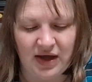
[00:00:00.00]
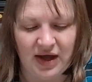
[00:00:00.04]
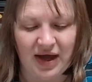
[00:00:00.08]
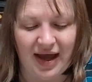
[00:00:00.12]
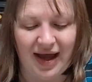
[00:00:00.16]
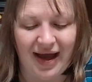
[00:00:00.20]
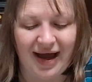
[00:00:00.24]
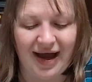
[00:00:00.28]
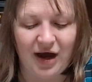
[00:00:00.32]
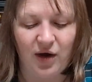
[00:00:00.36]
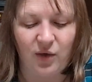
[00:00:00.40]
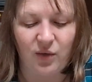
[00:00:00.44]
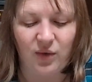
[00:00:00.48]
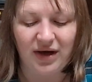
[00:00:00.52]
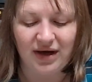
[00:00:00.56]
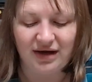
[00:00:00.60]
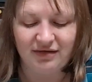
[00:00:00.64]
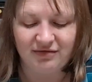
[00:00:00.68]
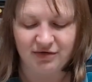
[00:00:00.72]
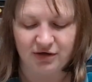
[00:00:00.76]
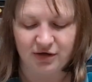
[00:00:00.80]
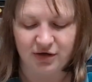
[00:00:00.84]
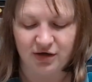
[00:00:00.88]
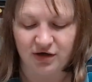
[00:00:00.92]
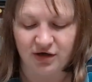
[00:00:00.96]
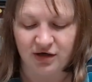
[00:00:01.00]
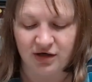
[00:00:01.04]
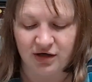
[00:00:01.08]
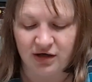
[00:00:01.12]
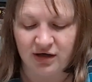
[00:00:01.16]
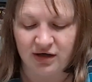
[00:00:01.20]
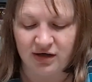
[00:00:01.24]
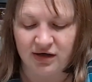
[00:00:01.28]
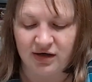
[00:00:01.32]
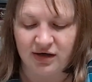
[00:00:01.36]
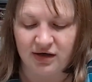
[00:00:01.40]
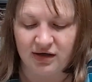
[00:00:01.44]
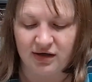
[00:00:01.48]
However,
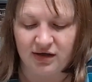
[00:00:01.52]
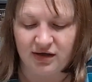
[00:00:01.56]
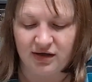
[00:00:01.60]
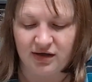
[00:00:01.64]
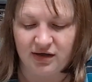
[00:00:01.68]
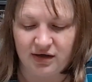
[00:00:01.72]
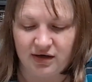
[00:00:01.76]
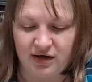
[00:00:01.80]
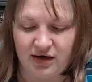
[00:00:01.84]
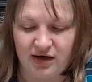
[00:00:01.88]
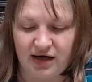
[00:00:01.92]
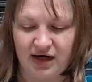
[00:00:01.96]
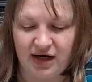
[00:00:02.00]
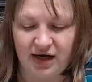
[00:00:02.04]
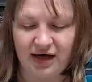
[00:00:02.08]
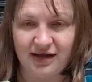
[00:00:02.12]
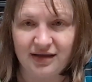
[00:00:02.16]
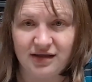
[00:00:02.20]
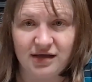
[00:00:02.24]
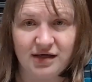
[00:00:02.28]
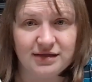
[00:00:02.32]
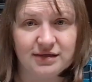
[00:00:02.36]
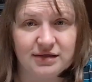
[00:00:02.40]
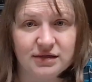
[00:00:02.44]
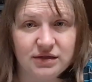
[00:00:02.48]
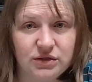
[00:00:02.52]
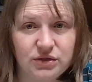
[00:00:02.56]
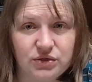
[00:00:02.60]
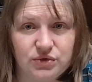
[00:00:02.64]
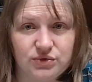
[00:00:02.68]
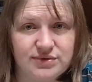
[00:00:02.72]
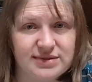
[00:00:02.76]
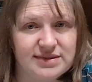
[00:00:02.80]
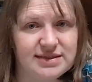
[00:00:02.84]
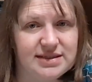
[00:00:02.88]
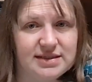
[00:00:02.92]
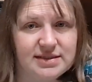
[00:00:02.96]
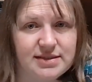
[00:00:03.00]
I then
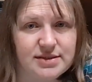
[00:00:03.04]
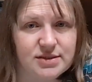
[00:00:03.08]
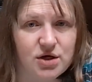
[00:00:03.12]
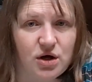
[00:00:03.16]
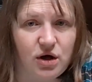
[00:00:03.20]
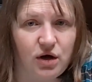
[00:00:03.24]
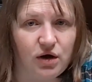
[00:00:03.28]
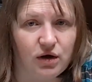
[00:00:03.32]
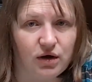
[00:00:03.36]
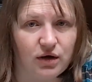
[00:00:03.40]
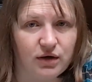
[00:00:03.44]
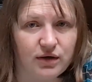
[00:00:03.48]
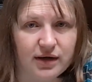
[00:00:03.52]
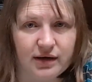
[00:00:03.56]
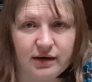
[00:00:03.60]
lose this card.